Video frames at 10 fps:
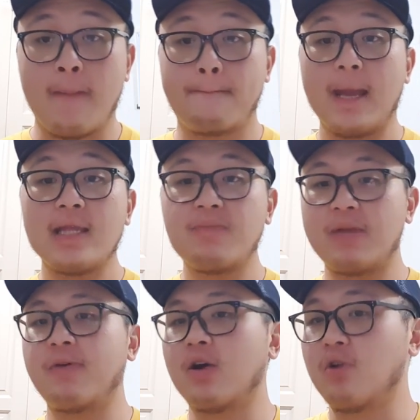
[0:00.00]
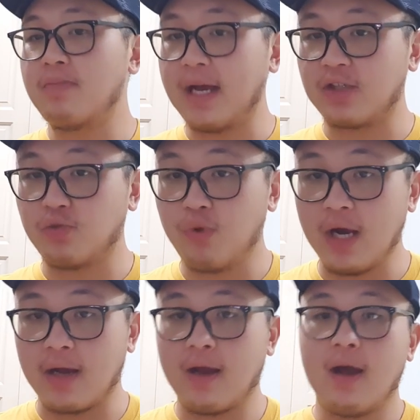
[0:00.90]
many people are going back to
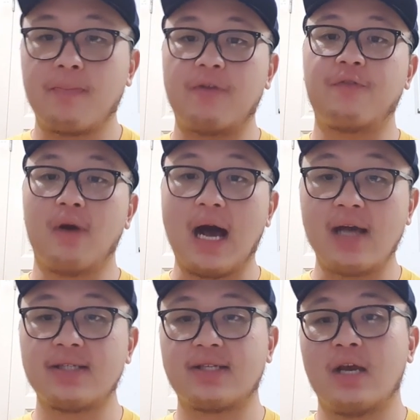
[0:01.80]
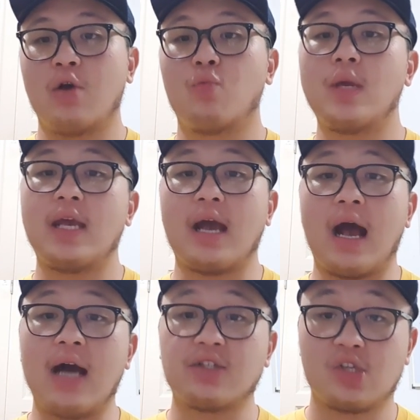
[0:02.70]
work. But for us, we
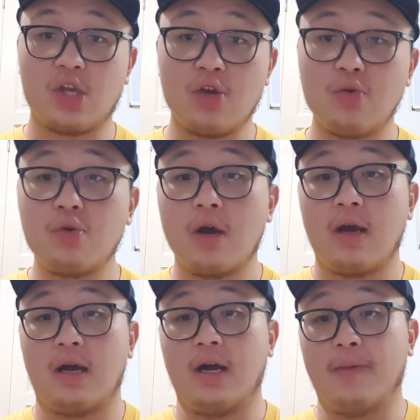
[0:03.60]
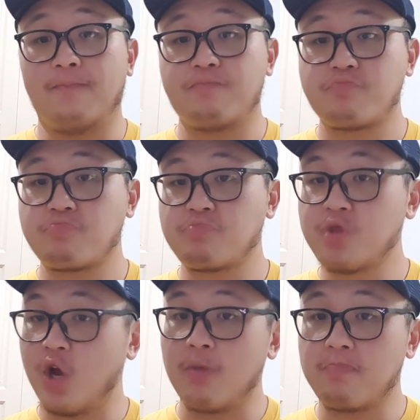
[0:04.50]
are still
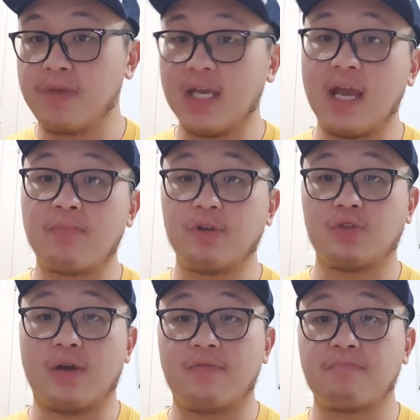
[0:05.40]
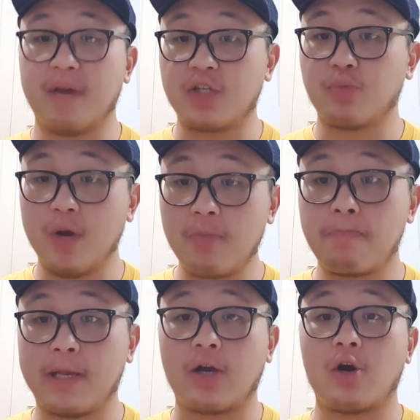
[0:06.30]
not being able to have much work
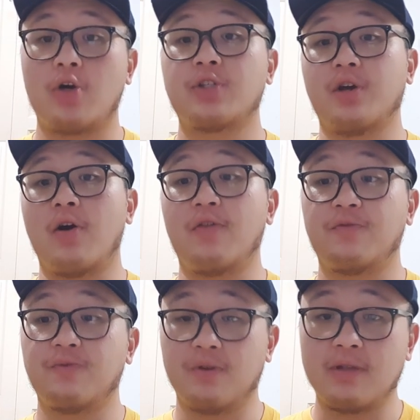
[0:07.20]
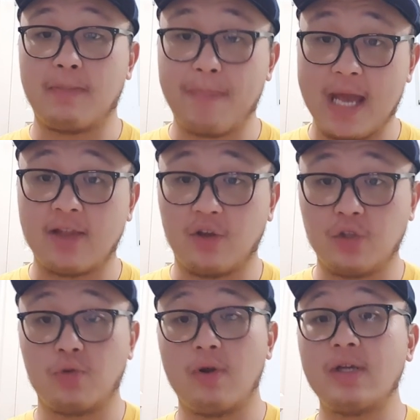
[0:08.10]
because of the ban on
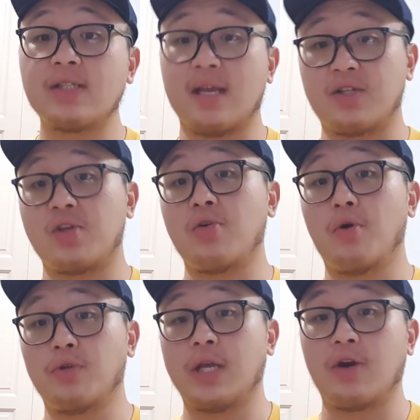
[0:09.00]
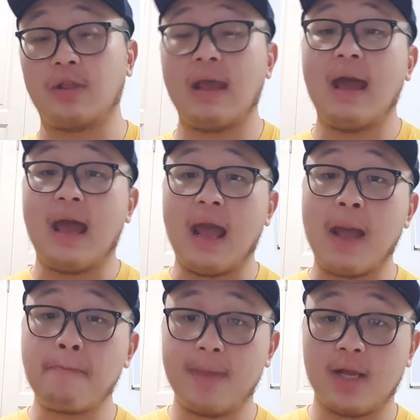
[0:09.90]
tourists that's still holding on.
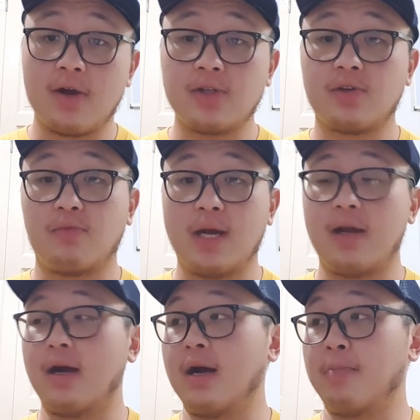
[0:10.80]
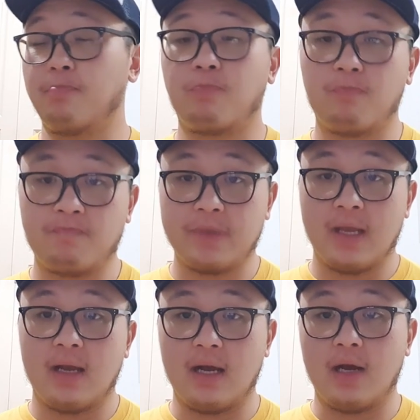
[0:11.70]
And because of
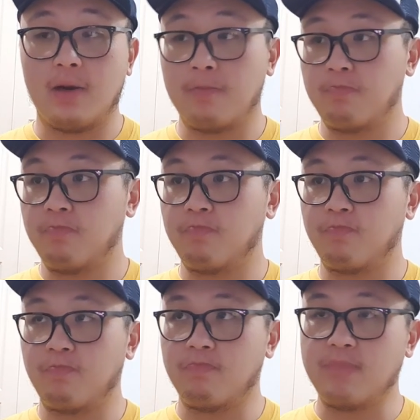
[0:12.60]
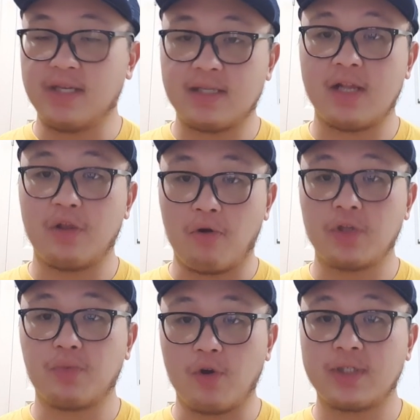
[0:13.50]
what Minister
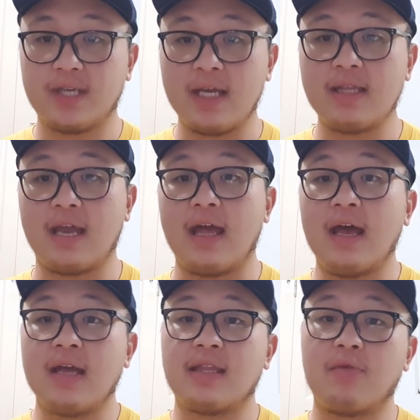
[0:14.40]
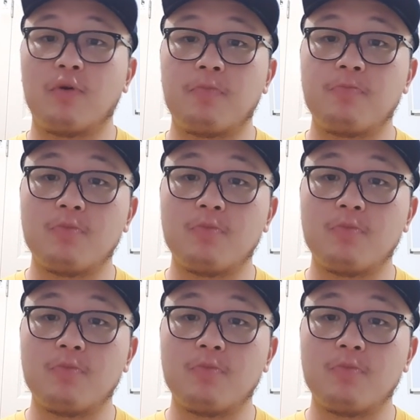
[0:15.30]
Lawrence Wong said, that they will